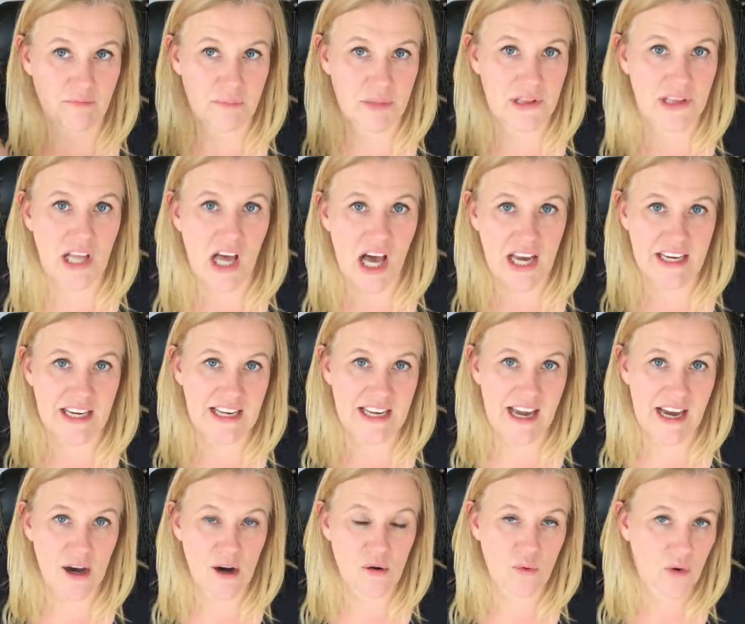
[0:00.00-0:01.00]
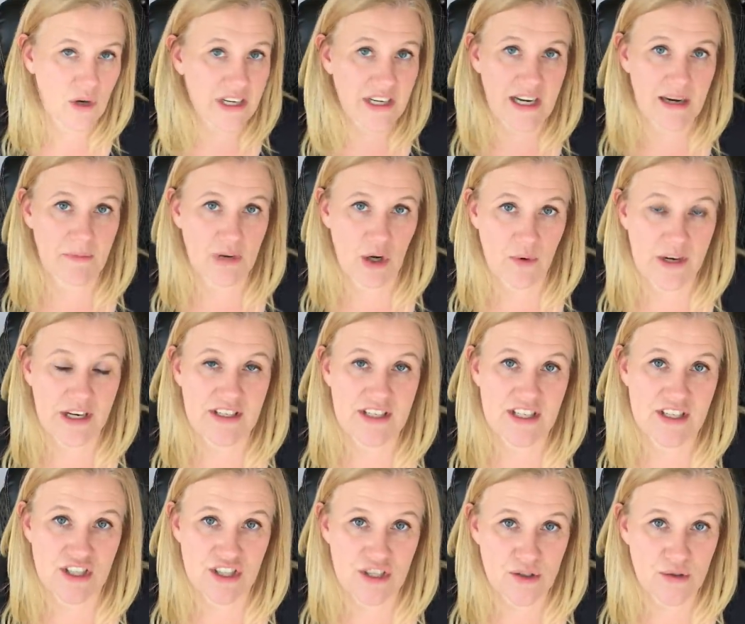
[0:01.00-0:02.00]
plotting out what I'm going to
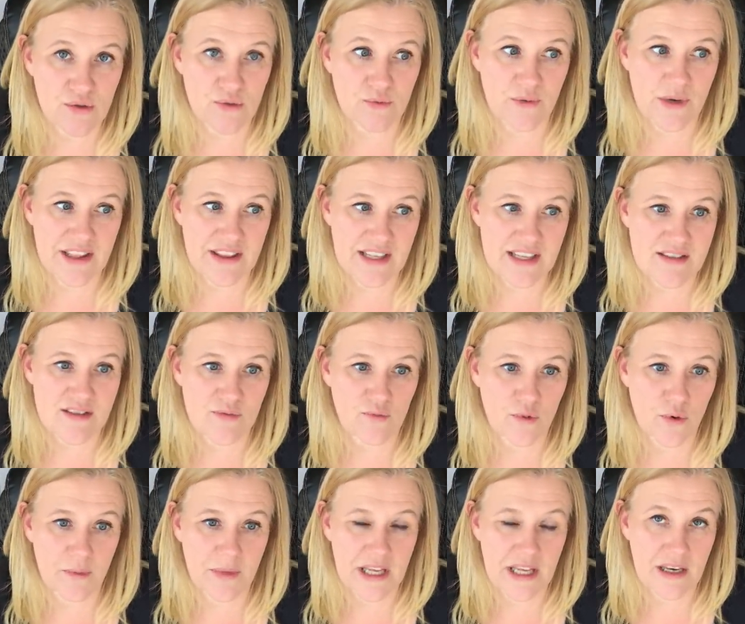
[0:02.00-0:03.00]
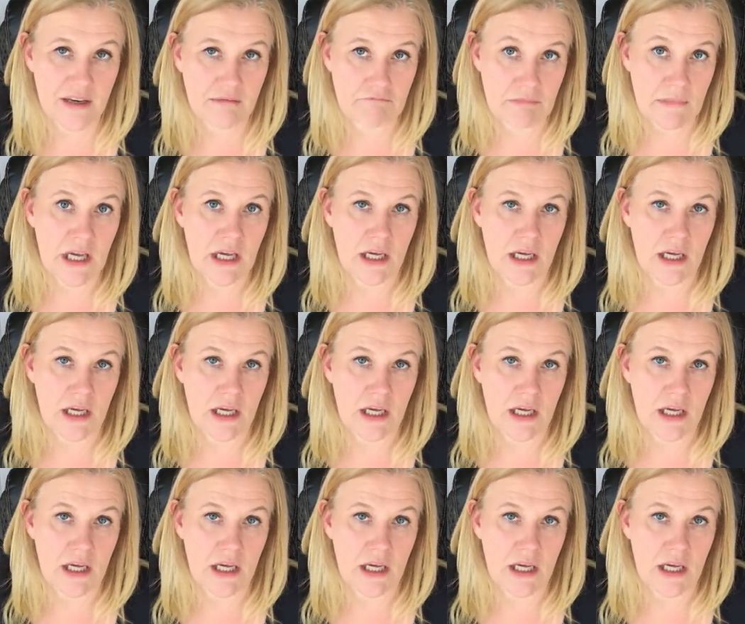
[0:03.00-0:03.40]
do when this woman